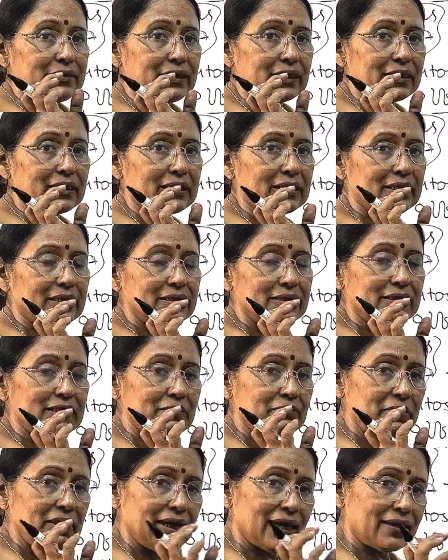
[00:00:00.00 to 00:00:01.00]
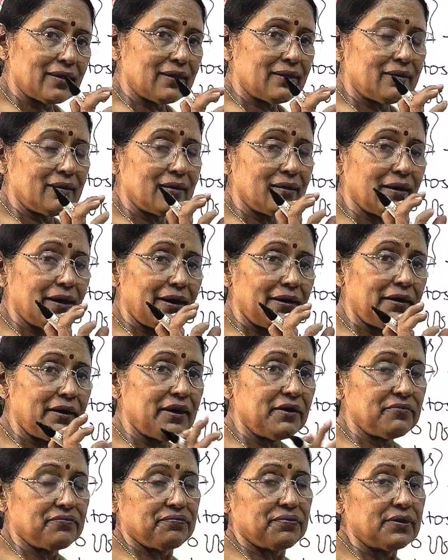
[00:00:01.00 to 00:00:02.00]
the similarity and
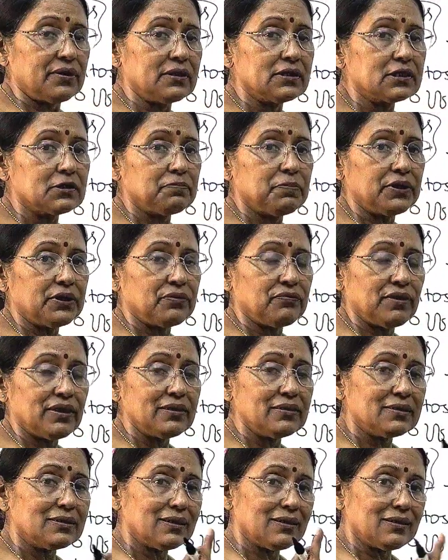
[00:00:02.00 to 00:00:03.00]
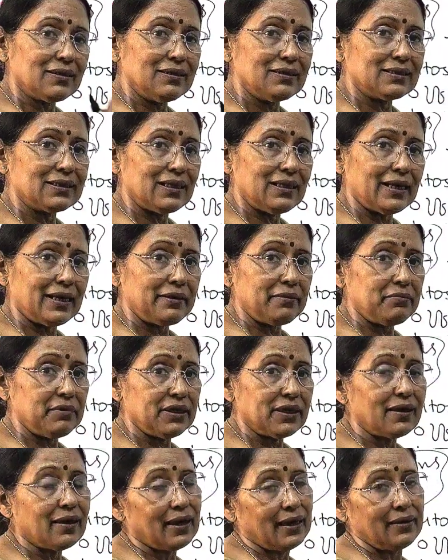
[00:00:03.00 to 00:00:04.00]
difference between sickle cell
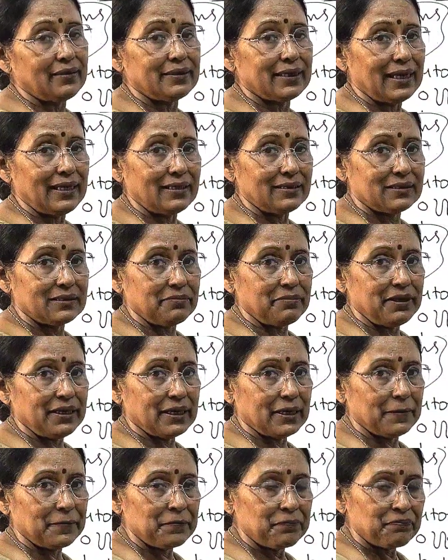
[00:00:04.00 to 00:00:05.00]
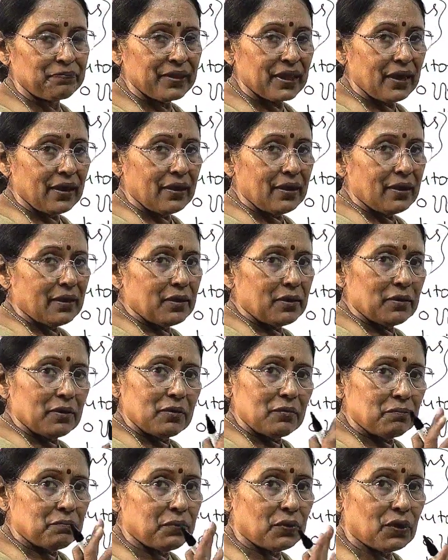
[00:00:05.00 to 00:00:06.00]
anemia and thalassemia.
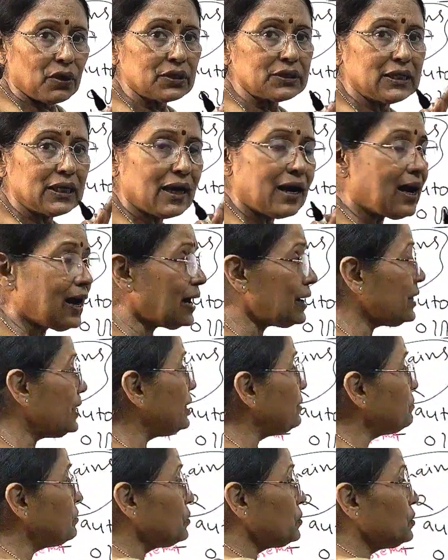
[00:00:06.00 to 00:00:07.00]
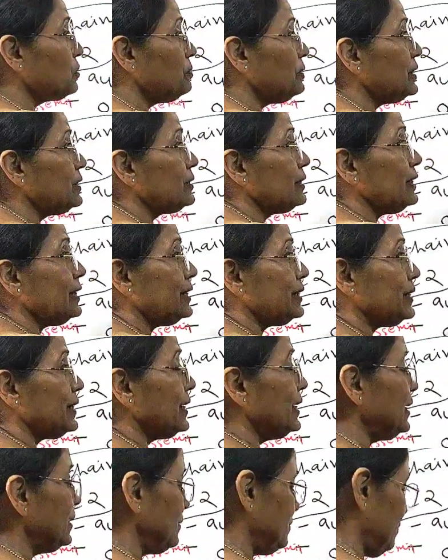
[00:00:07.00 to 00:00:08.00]
Both are hemoglobin
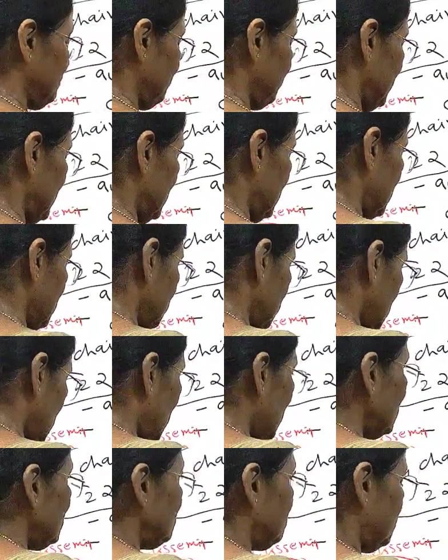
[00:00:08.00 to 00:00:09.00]
related, or